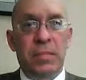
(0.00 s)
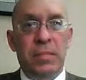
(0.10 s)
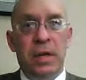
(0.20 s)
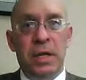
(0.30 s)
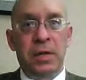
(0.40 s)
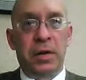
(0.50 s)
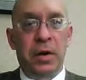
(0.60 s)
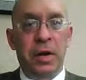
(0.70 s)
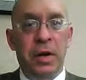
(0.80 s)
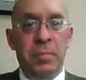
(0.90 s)
incur
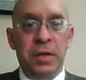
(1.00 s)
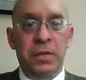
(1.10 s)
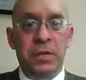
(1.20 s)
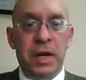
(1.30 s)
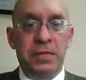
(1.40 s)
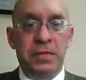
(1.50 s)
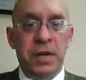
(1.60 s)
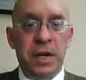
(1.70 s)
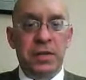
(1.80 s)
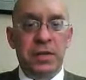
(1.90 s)
an administrative
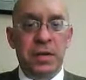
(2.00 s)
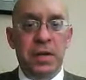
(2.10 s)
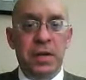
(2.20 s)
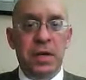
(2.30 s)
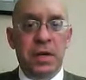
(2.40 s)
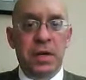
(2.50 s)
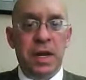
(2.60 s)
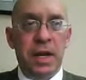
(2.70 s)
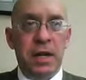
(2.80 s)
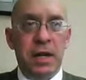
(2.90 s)
sanction,
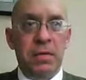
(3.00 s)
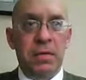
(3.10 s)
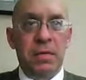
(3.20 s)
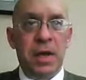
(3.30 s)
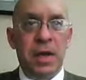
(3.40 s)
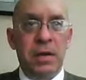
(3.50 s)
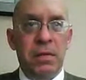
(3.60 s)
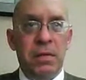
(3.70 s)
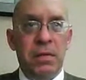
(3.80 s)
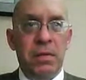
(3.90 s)
and then
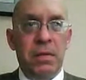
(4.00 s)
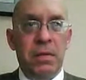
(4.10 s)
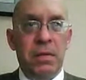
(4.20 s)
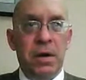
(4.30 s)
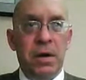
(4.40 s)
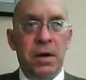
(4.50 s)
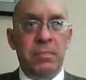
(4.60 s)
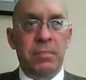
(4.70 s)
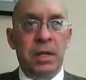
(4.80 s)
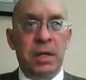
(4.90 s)

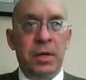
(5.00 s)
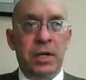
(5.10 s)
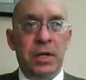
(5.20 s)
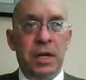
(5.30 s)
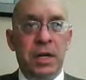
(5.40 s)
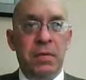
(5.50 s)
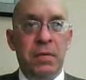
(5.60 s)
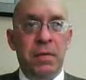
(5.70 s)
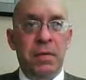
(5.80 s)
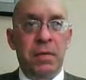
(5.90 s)
in Michigan,
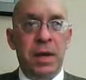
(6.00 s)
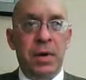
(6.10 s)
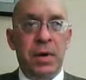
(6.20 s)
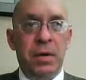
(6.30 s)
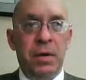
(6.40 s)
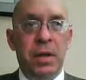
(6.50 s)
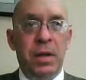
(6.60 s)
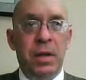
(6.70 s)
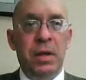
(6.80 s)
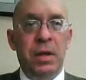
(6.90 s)
they will
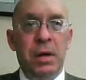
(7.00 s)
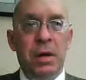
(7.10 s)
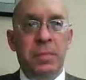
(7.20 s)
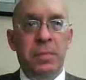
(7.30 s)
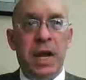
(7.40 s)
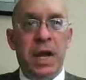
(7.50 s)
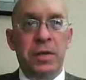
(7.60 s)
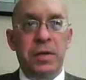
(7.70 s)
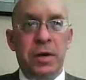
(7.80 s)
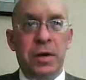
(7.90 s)
obtain
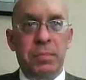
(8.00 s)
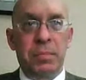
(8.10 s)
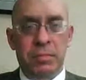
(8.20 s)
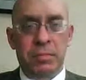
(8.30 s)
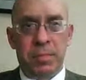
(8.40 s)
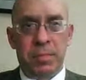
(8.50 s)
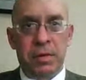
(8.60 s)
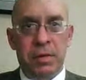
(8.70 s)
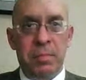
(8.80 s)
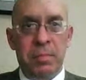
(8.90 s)
your typical
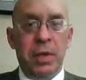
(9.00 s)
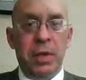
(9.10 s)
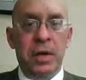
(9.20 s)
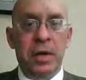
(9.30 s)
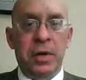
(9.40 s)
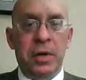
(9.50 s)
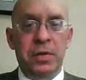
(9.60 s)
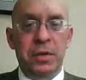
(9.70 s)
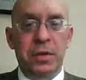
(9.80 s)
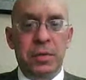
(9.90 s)
percent
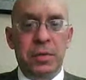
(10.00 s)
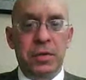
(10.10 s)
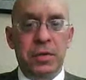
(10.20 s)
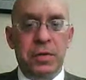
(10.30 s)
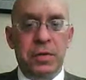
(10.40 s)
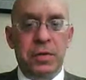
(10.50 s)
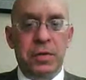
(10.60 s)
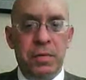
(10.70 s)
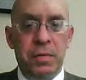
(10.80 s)
to a search warrant.